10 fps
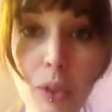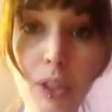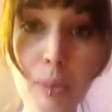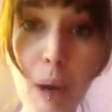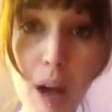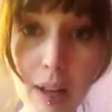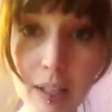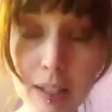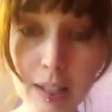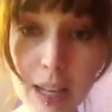which is a
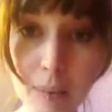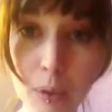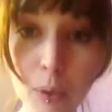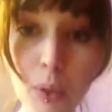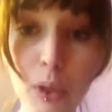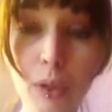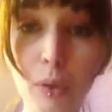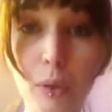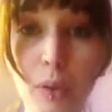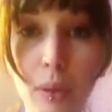pocketed diaper where
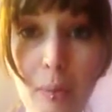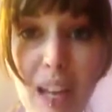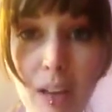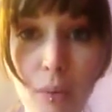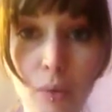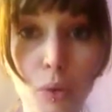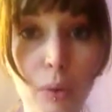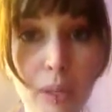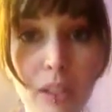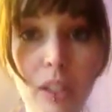the main
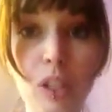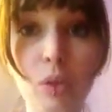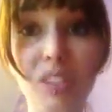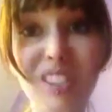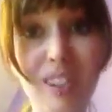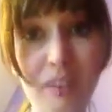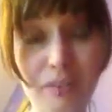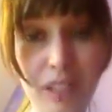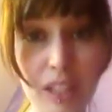absorbency you stuff